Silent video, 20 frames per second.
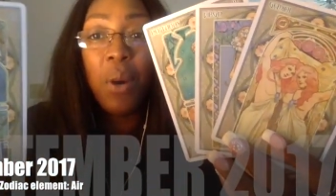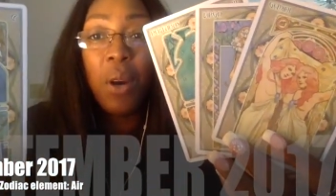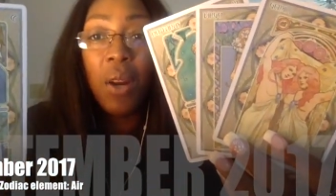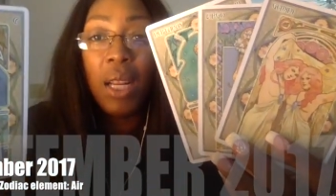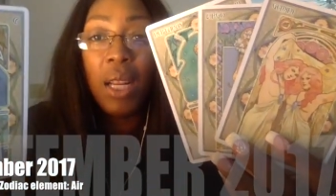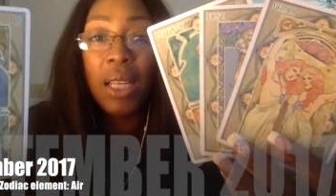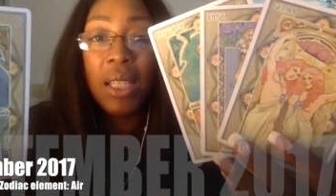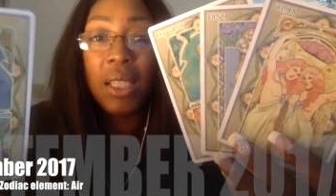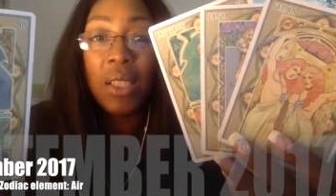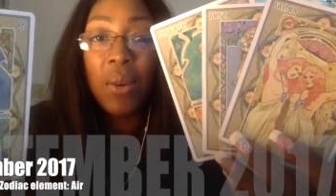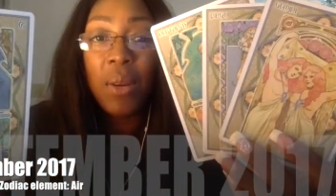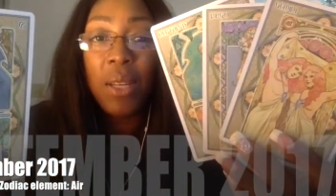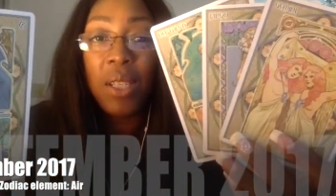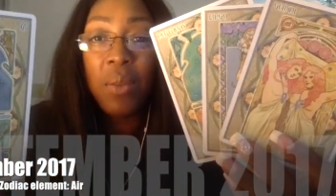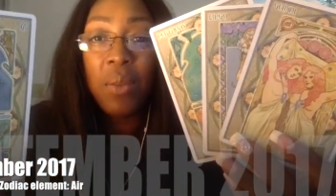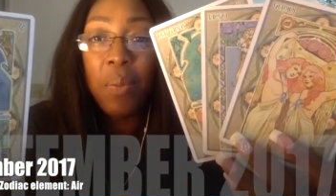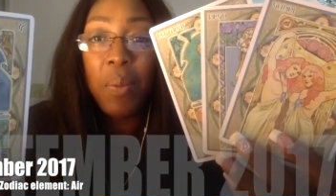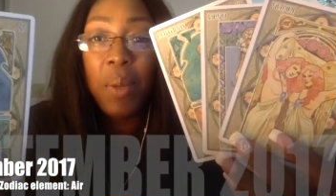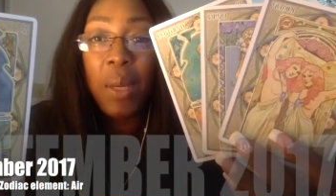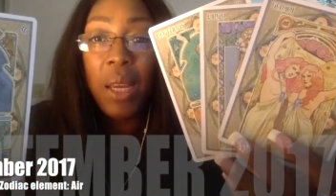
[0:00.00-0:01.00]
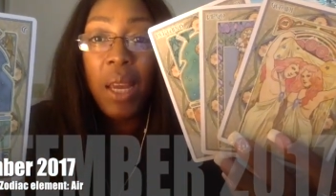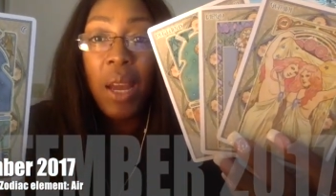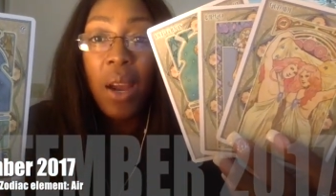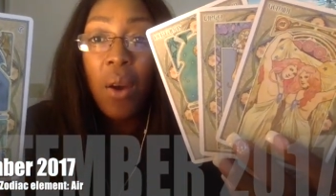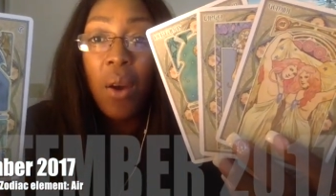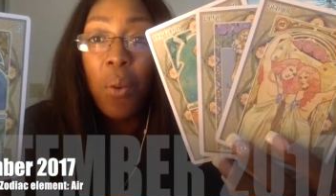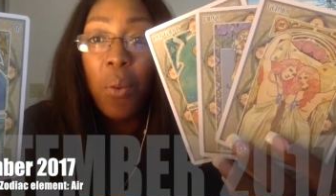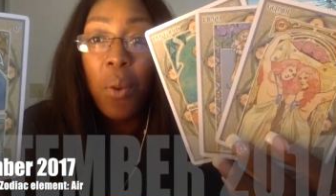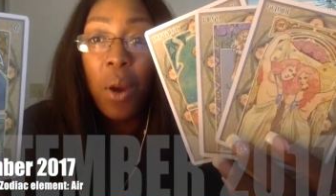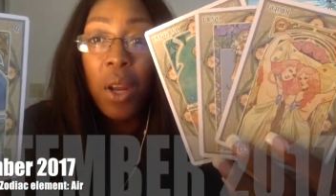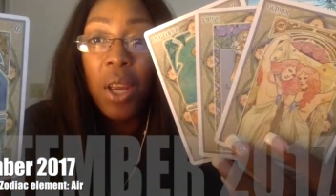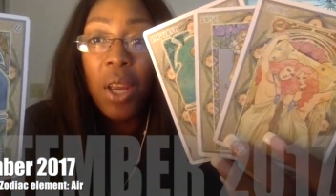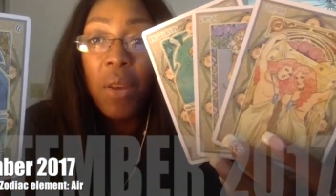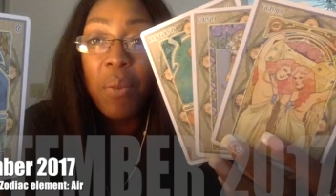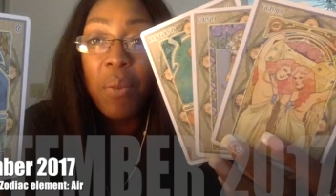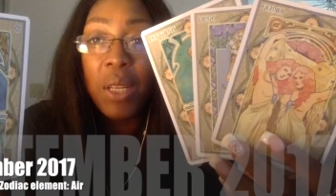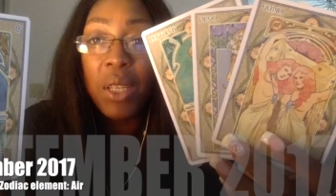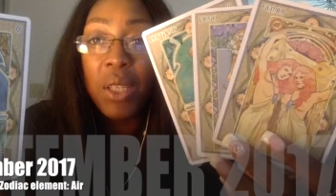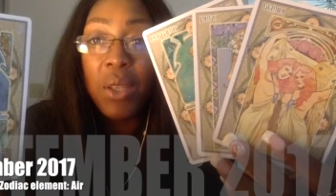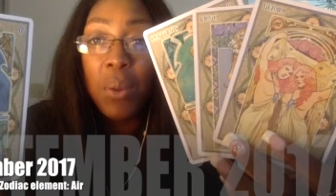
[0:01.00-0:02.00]
world is going to be
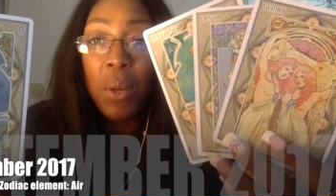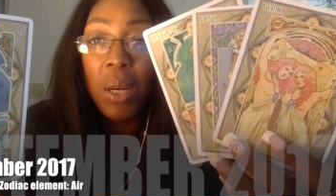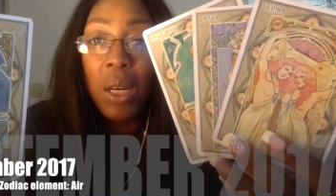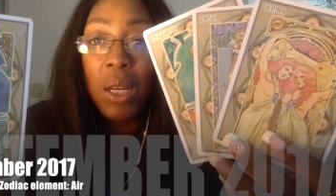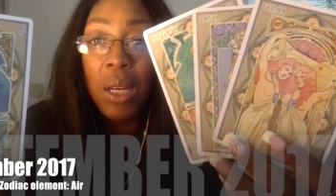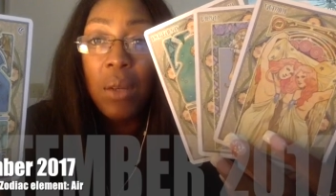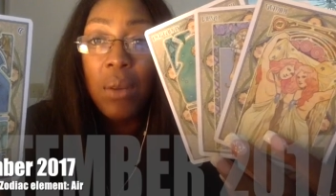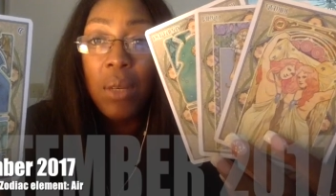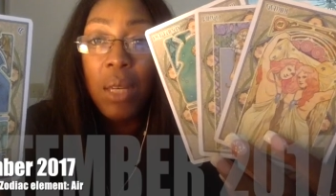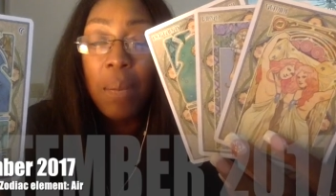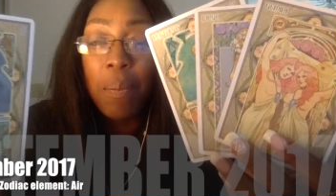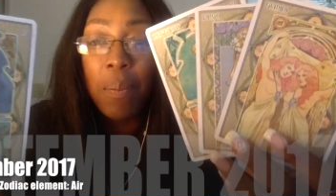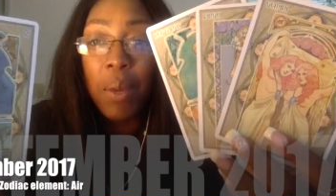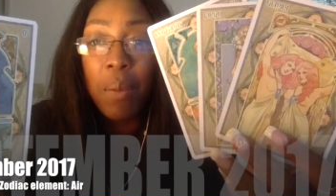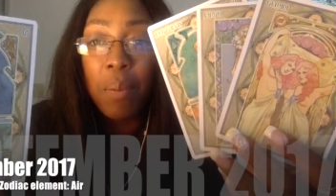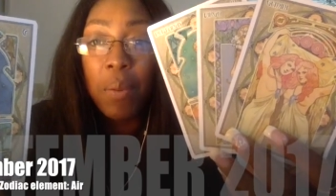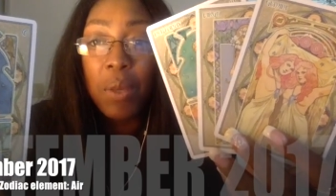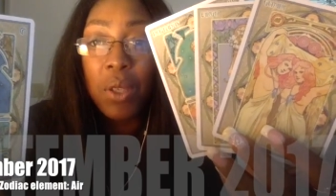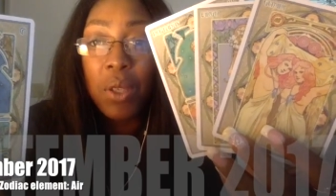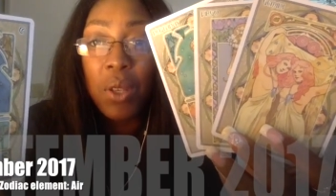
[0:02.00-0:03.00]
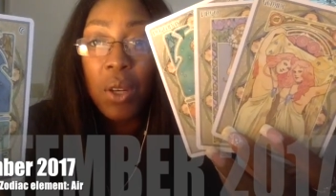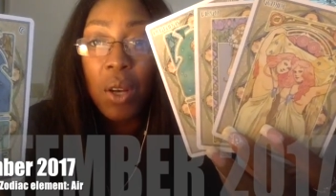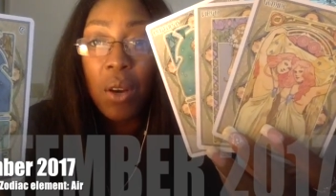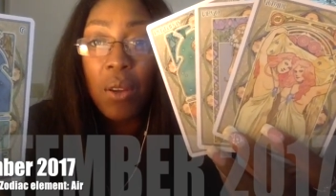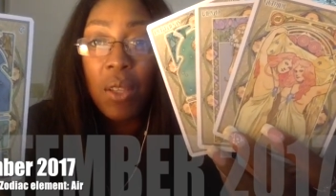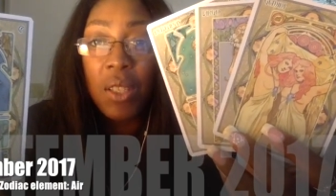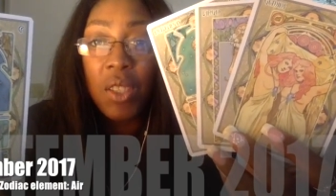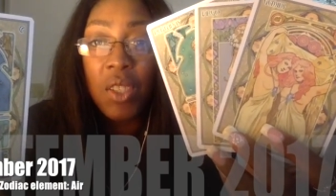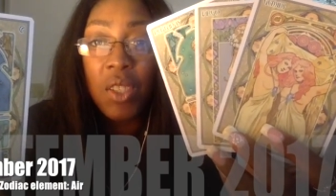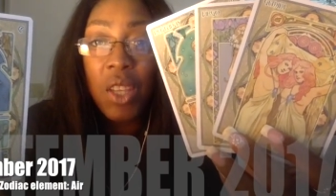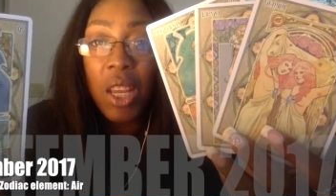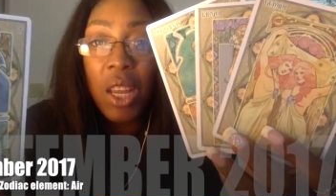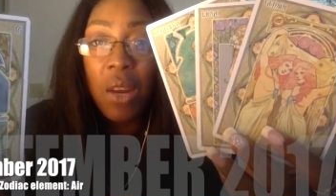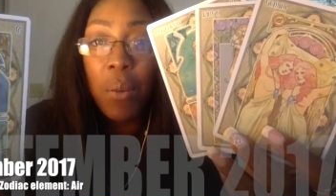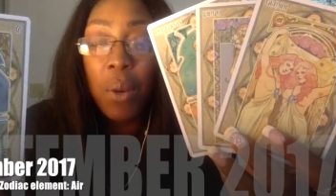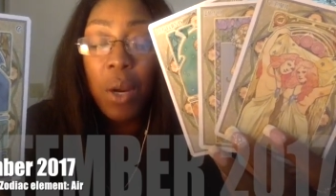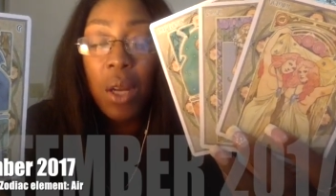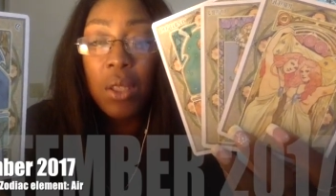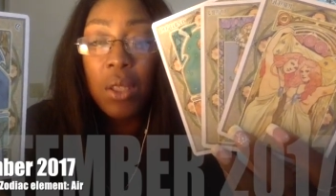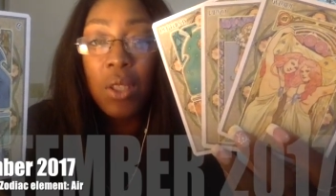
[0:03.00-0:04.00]
working with you, lunar people. So the
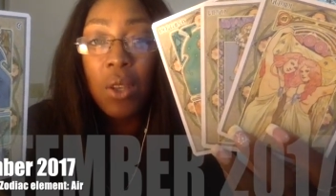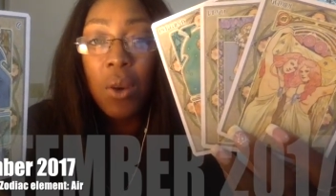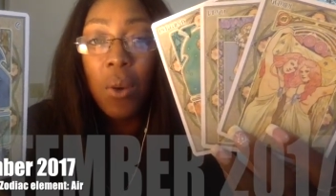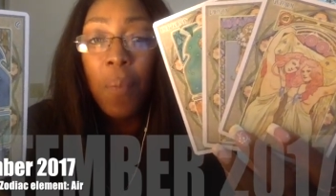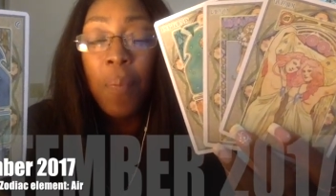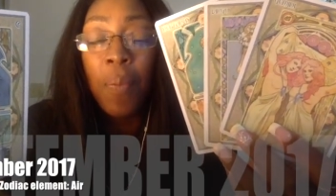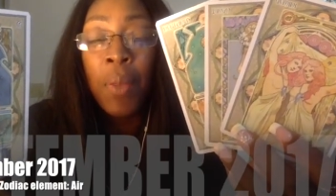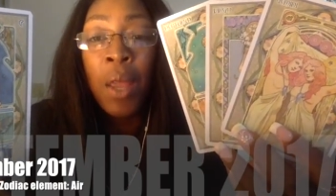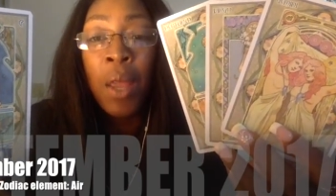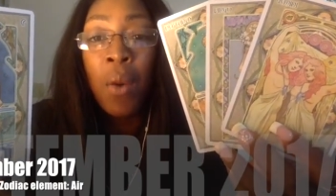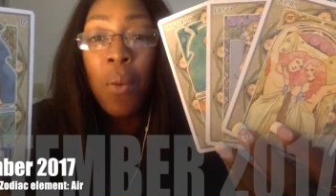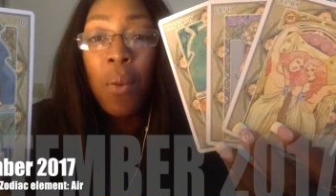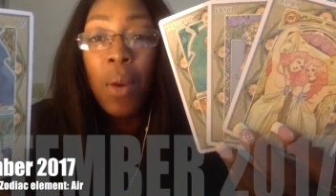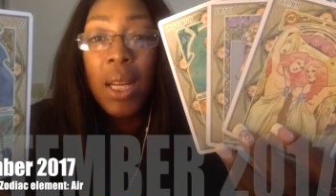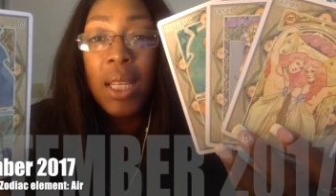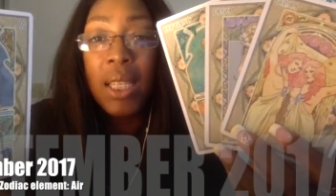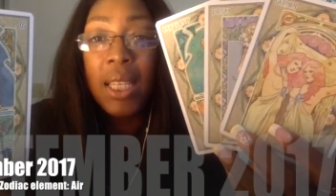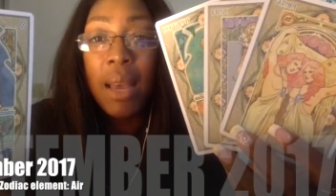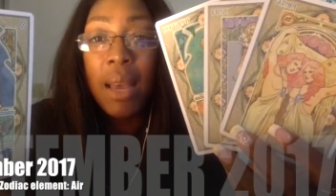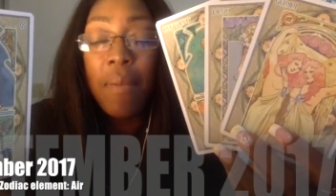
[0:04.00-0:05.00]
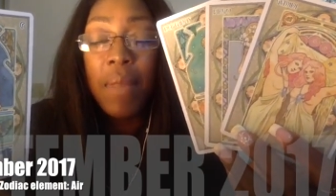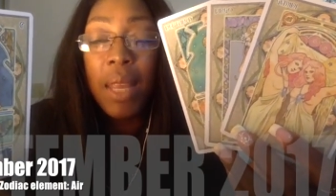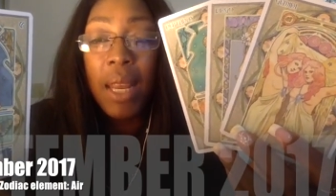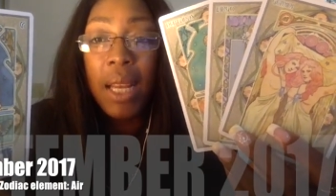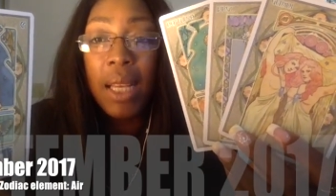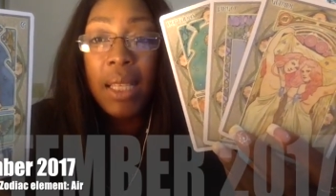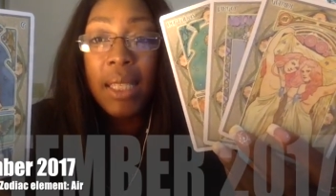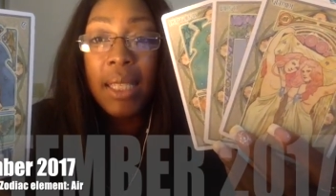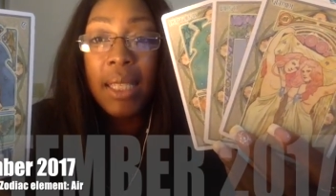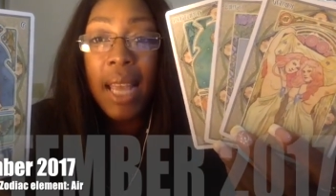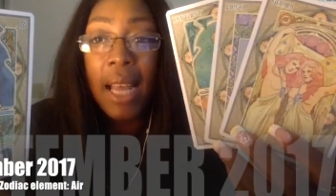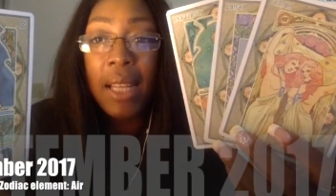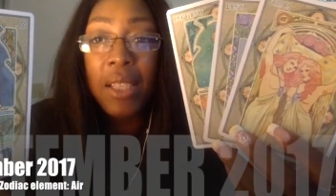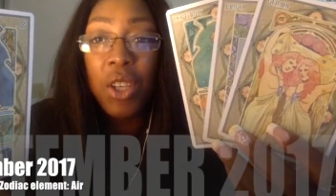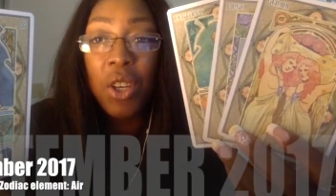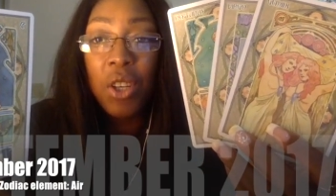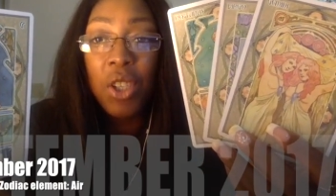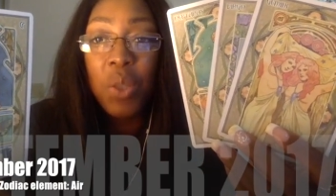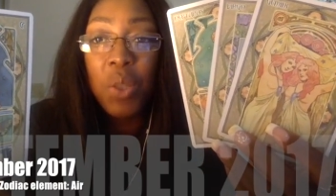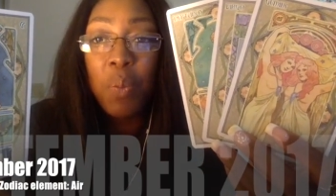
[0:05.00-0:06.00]
unseen world. So what is happening is
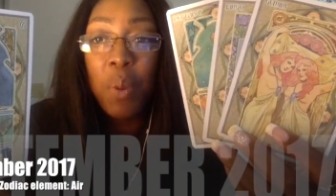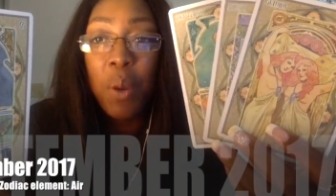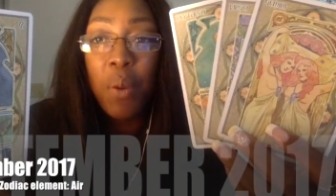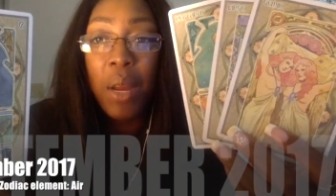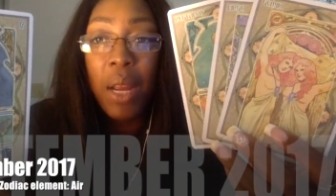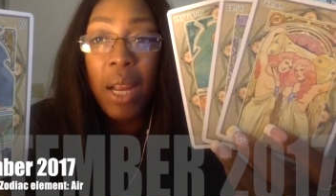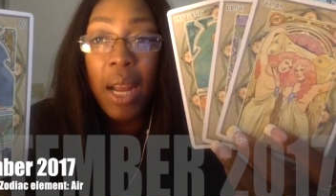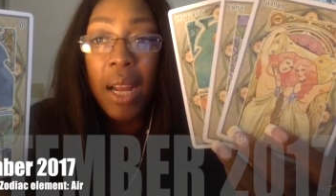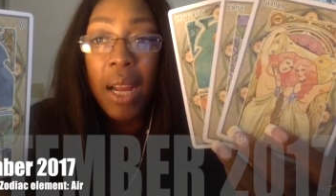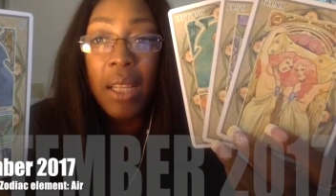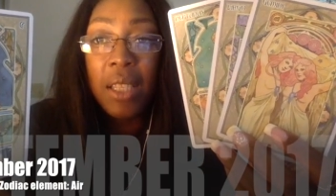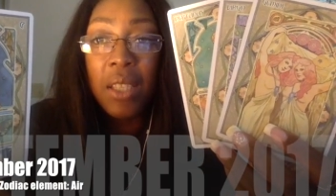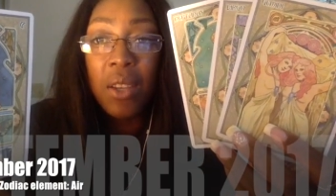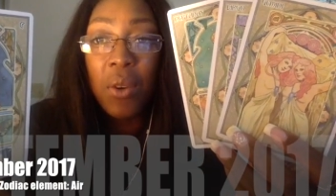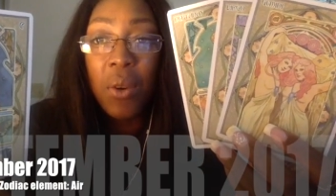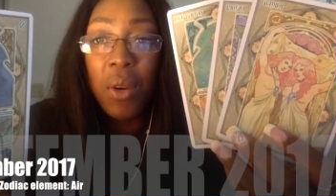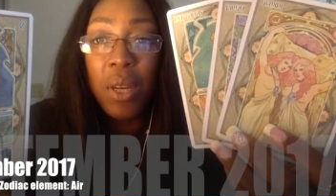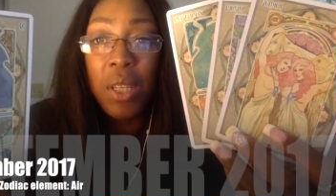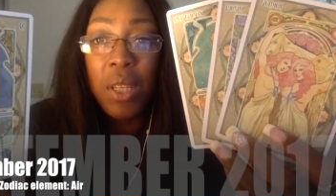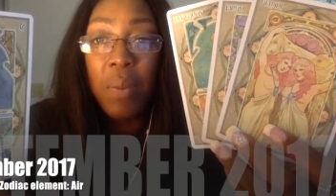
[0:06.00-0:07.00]
that your spirit guides are going